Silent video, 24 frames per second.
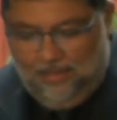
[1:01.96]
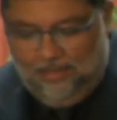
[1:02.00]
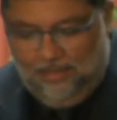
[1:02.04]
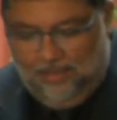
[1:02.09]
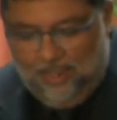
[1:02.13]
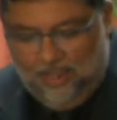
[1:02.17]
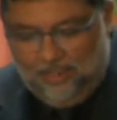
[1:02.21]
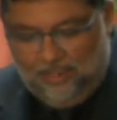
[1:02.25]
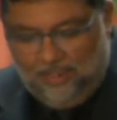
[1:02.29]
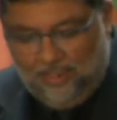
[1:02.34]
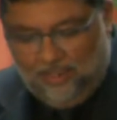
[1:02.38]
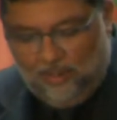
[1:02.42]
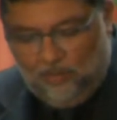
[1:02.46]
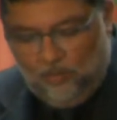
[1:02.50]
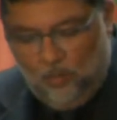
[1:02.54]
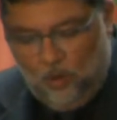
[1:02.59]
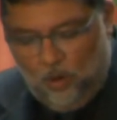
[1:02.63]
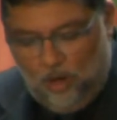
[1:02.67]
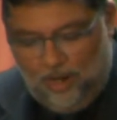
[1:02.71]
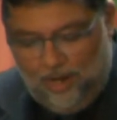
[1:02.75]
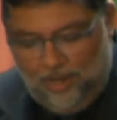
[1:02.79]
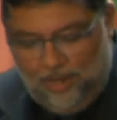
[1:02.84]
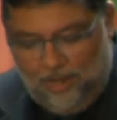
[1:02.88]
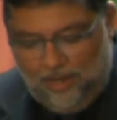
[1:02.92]
This
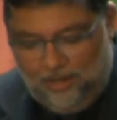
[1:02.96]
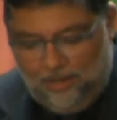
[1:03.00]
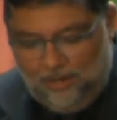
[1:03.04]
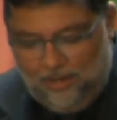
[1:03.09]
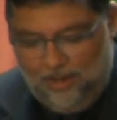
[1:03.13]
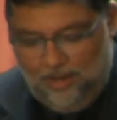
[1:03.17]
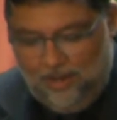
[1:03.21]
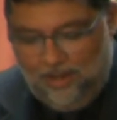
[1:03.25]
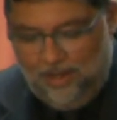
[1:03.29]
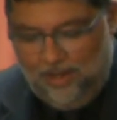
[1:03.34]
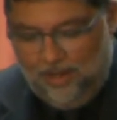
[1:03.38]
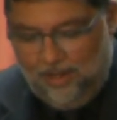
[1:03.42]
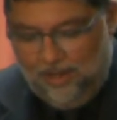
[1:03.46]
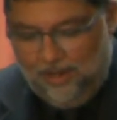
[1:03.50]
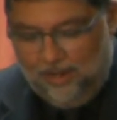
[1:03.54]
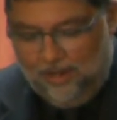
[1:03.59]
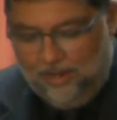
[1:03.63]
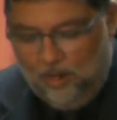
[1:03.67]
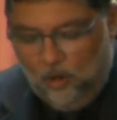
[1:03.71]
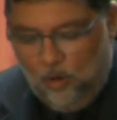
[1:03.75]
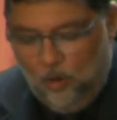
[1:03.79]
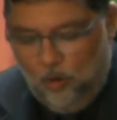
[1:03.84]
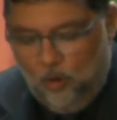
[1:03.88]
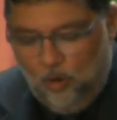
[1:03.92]
morning,
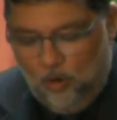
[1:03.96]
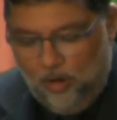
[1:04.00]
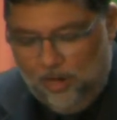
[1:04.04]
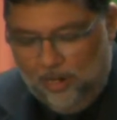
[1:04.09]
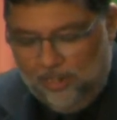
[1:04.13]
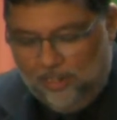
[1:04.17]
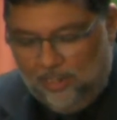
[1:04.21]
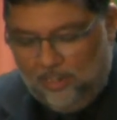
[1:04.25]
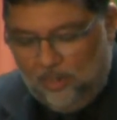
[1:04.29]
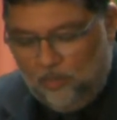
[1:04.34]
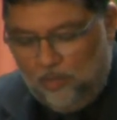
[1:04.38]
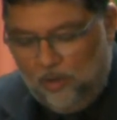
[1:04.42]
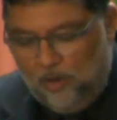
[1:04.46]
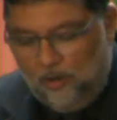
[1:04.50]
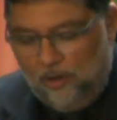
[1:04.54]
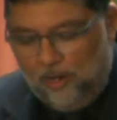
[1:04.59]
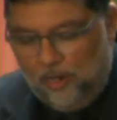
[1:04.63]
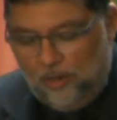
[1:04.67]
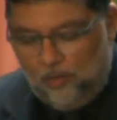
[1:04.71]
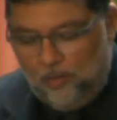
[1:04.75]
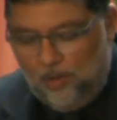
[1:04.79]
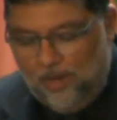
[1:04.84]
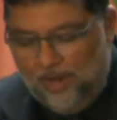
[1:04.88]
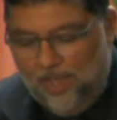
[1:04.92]
the Holy
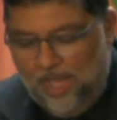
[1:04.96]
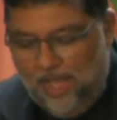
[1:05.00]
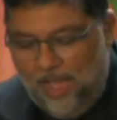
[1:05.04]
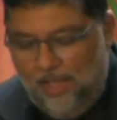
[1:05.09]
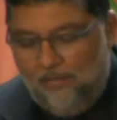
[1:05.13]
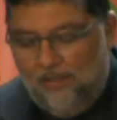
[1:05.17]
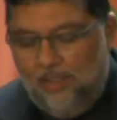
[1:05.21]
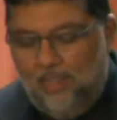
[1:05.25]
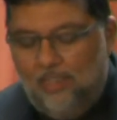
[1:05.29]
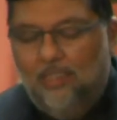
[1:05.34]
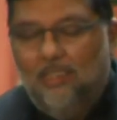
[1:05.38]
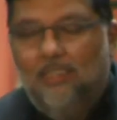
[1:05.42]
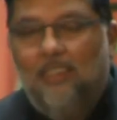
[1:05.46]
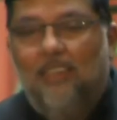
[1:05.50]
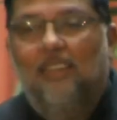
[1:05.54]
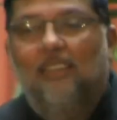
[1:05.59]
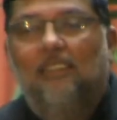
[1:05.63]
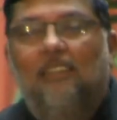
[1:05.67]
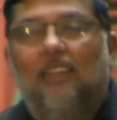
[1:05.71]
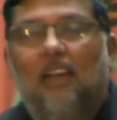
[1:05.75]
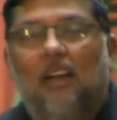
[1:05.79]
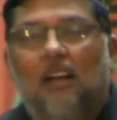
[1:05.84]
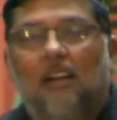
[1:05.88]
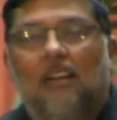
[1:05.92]
Spirit will have us
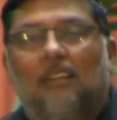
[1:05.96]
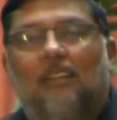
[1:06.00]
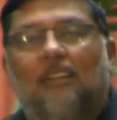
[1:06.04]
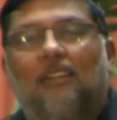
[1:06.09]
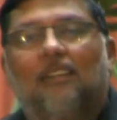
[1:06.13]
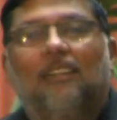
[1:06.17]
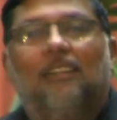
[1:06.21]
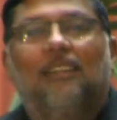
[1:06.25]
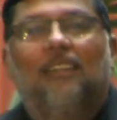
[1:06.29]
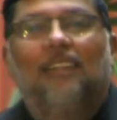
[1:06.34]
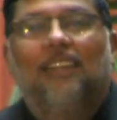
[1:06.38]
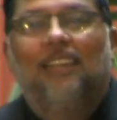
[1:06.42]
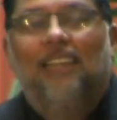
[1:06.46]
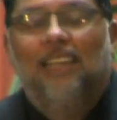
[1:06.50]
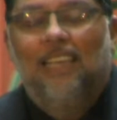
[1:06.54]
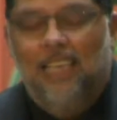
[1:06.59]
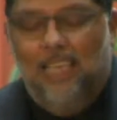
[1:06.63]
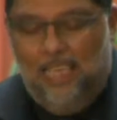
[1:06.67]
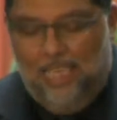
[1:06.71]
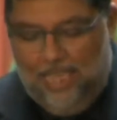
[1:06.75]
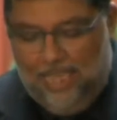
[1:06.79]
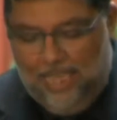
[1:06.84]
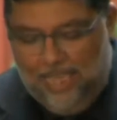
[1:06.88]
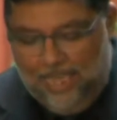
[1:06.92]
conduct
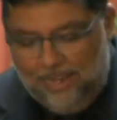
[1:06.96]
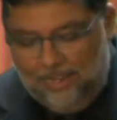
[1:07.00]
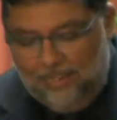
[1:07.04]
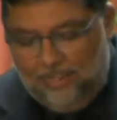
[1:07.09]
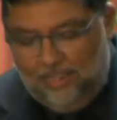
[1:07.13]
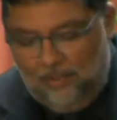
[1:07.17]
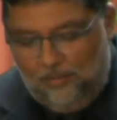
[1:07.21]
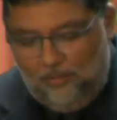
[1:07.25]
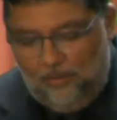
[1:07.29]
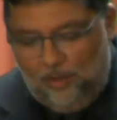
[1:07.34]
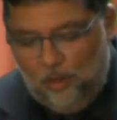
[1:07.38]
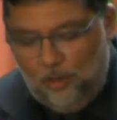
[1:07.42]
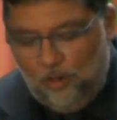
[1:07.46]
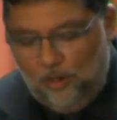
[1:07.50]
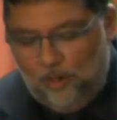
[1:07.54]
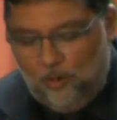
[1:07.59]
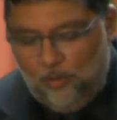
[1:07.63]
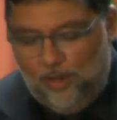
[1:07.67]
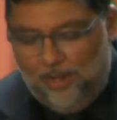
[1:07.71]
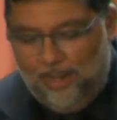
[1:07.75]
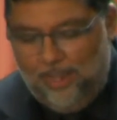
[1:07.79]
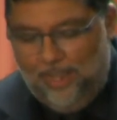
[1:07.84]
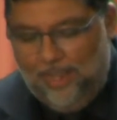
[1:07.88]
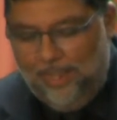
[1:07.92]
interviews
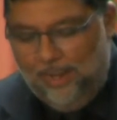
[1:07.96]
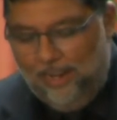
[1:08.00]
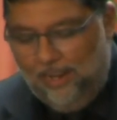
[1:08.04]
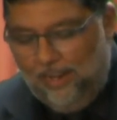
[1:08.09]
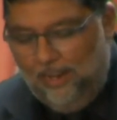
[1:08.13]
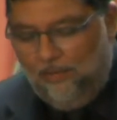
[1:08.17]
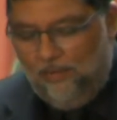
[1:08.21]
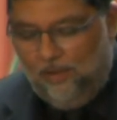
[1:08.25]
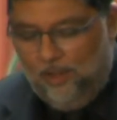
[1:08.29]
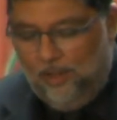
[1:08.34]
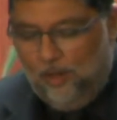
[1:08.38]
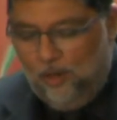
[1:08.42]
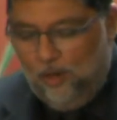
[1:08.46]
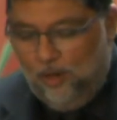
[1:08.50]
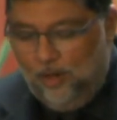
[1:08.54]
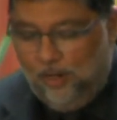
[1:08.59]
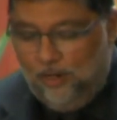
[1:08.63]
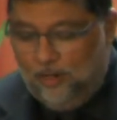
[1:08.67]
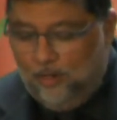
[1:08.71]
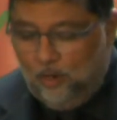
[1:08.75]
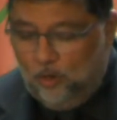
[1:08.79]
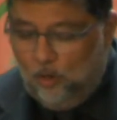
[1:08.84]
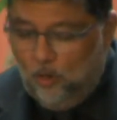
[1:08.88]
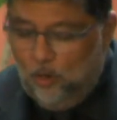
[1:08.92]
with
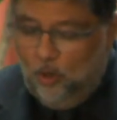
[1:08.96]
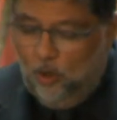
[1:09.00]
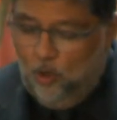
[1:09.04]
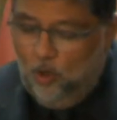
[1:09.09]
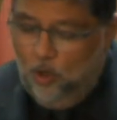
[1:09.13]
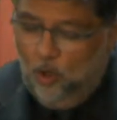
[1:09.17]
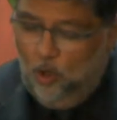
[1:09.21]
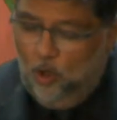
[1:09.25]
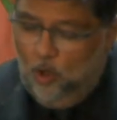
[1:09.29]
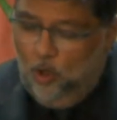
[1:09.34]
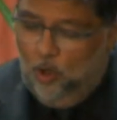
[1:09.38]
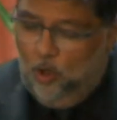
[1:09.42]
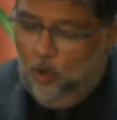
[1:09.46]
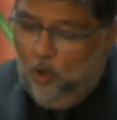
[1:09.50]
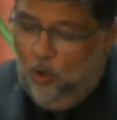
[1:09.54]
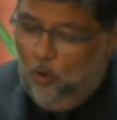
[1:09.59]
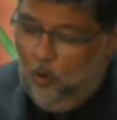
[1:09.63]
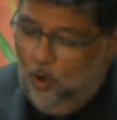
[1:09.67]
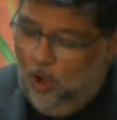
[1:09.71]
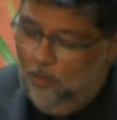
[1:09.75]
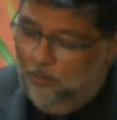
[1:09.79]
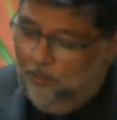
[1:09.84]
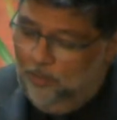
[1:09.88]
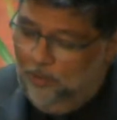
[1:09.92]
individuals
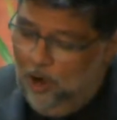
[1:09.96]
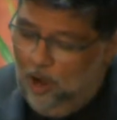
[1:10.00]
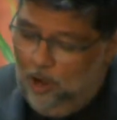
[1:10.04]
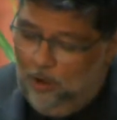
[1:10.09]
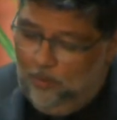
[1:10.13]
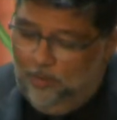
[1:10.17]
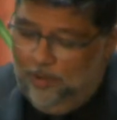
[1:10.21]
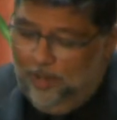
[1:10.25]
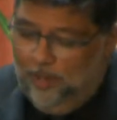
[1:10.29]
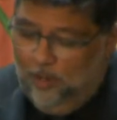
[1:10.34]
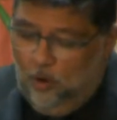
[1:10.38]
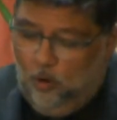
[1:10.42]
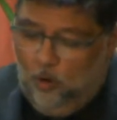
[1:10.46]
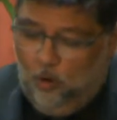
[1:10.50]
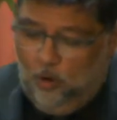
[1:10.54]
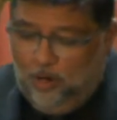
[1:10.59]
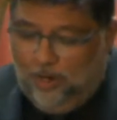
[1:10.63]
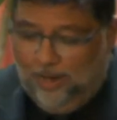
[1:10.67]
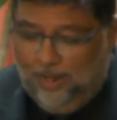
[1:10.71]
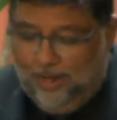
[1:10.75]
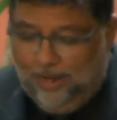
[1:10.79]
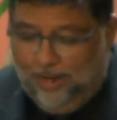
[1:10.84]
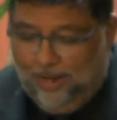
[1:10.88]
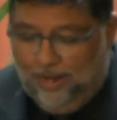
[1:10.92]
who are probably
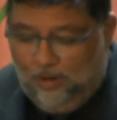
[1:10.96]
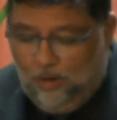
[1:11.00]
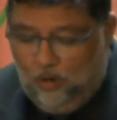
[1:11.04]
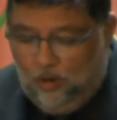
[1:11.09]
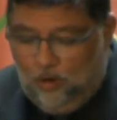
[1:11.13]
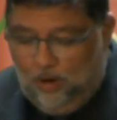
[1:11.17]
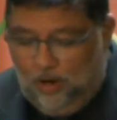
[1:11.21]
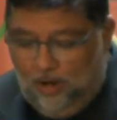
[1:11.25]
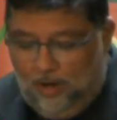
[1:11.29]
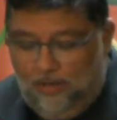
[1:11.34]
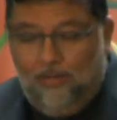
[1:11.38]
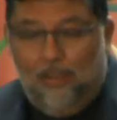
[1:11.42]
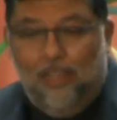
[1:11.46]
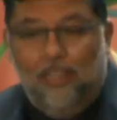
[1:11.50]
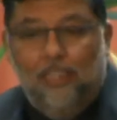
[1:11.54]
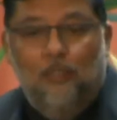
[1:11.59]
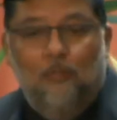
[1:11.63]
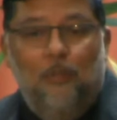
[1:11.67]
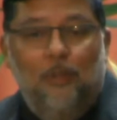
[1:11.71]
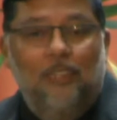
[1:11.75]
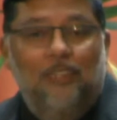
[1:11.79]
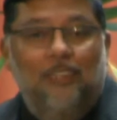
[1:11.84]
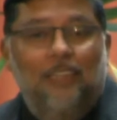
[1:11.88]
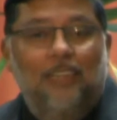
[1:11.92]
older than all of us
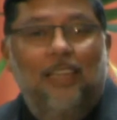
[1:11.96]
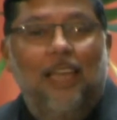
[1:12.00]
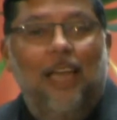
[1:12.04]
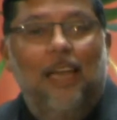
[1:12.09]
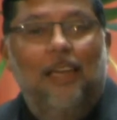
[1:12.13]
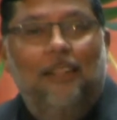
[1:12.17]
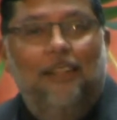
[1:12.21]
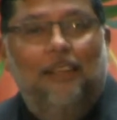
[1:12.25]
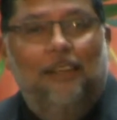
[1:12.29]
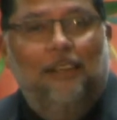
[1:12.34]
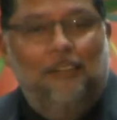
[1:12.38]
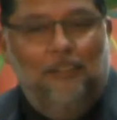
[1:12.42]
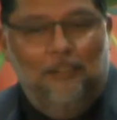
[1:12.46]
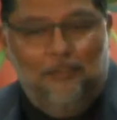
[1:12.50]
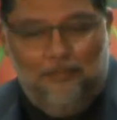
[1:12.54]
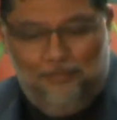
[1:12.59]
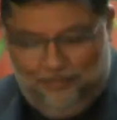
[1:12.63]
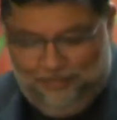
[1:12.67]
put together.